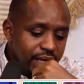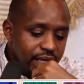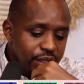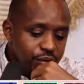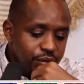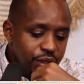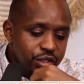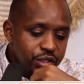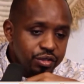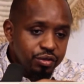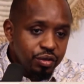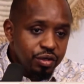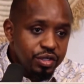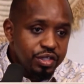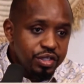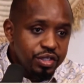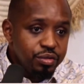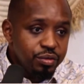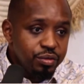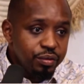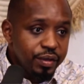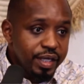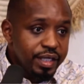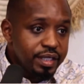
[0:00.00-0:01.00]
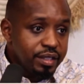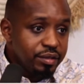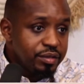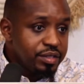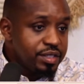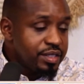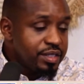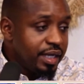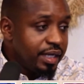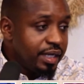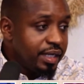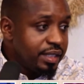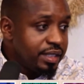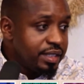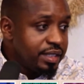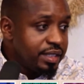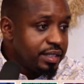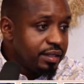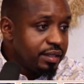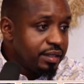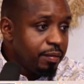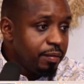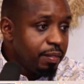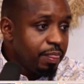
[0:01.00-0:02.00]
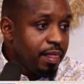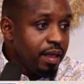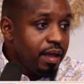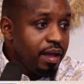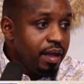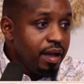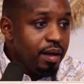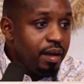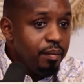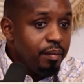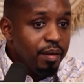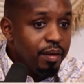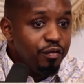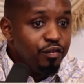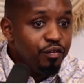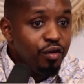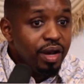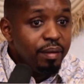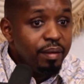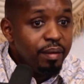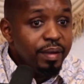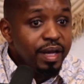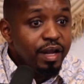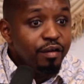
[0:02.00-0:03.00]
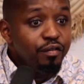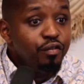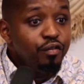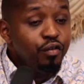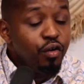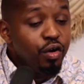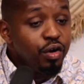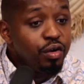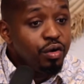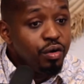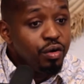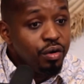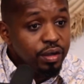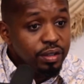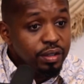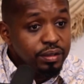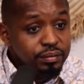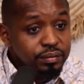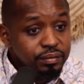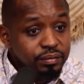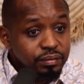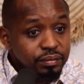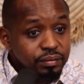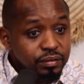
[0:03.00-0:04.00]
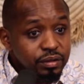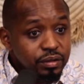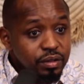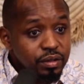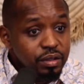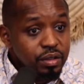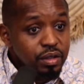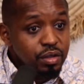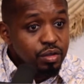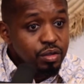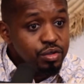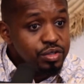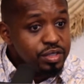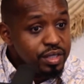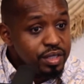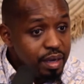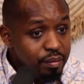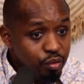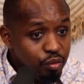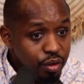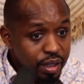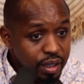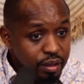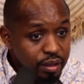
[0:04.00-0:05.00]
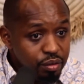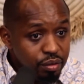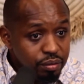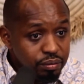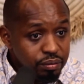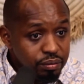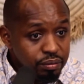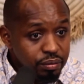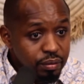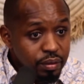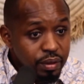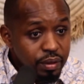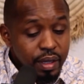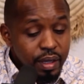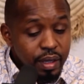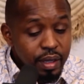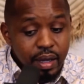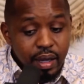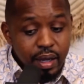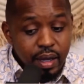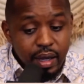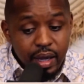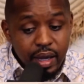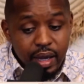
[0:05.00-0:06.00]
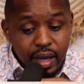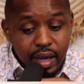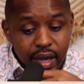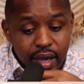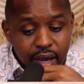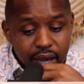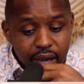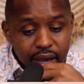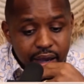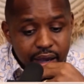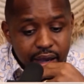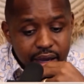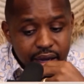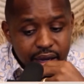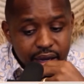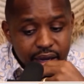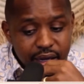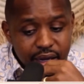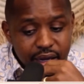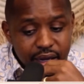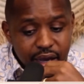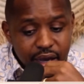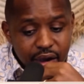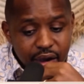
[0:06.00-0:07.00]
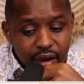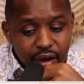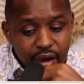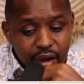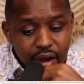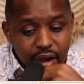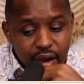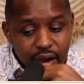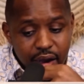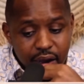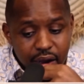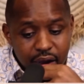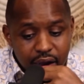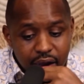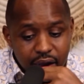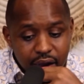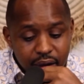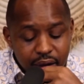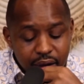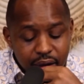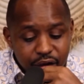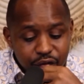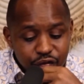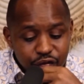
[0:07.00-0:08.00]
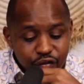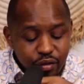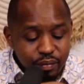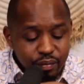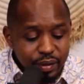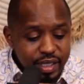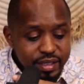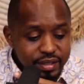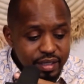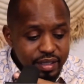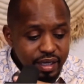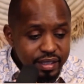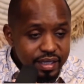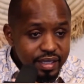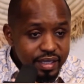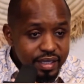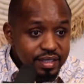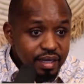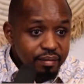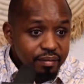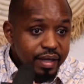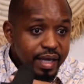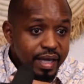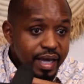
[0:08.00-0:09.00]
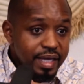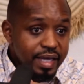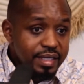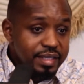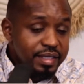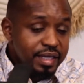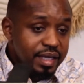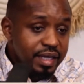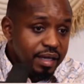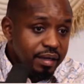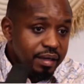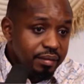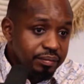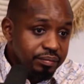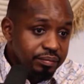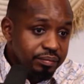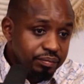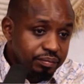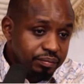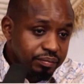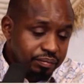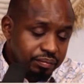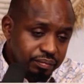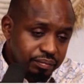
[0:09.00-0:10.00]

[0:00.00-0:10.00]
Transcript: and we were told to wait outside. Mafole made a phone call to someone, and a few minutes later, some guys came,